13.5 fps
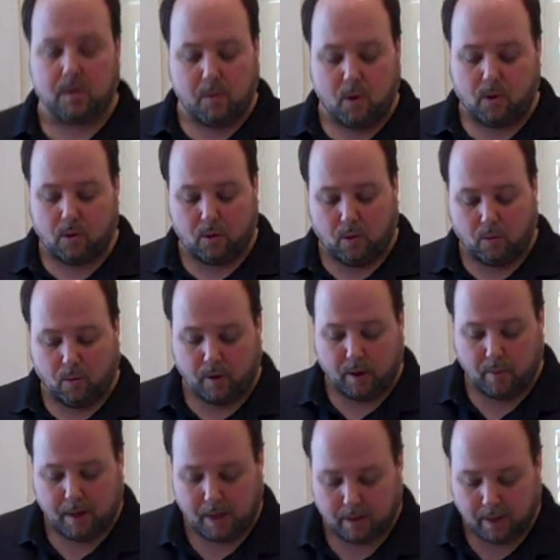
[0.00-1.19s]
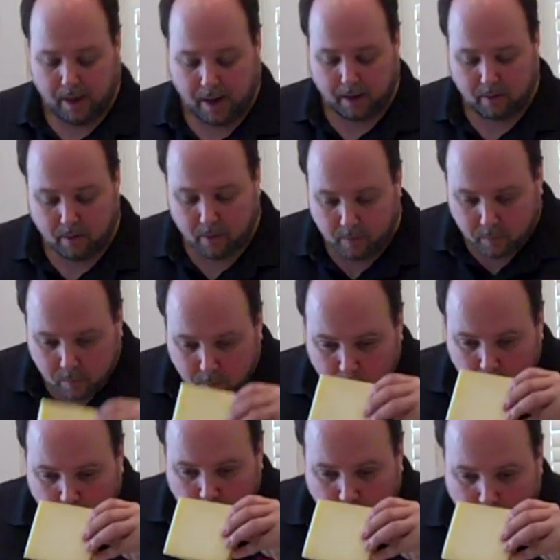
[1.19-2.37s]
the smoker. Don't worry about that.
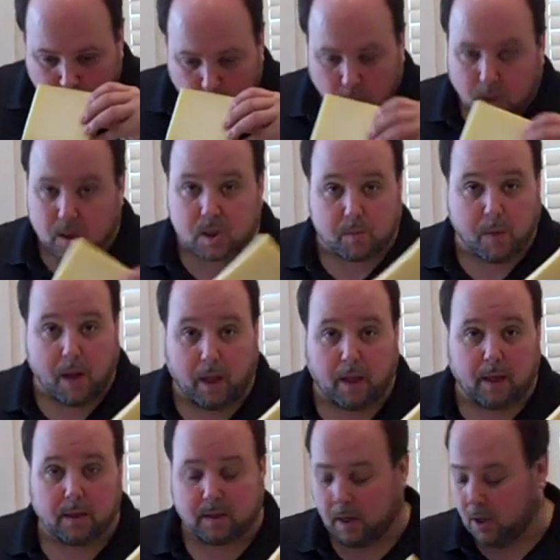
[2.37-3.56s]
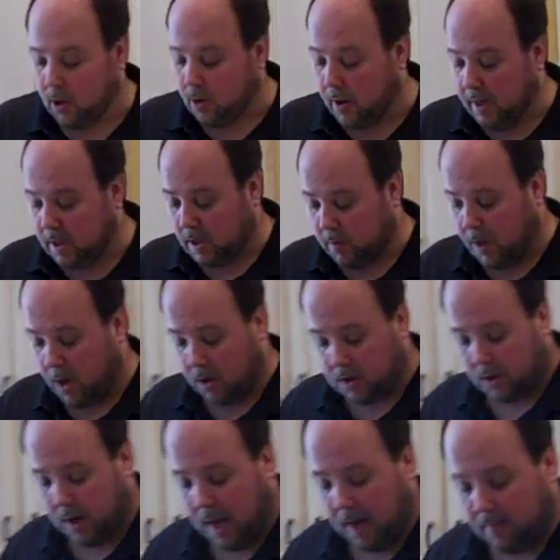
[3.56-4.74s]
You can smell it. It's got a great smell. It's
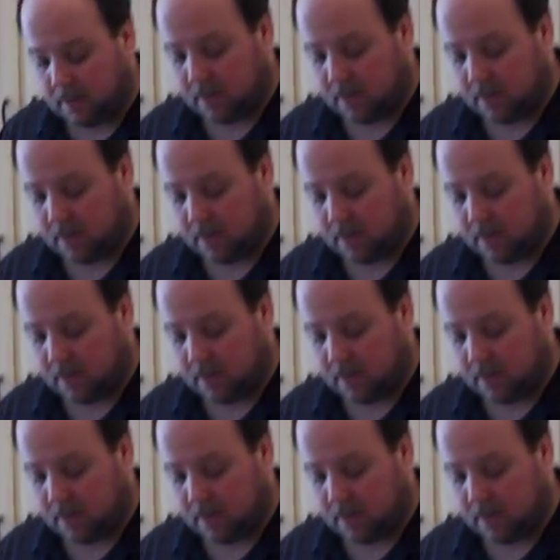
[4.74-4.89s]
going to have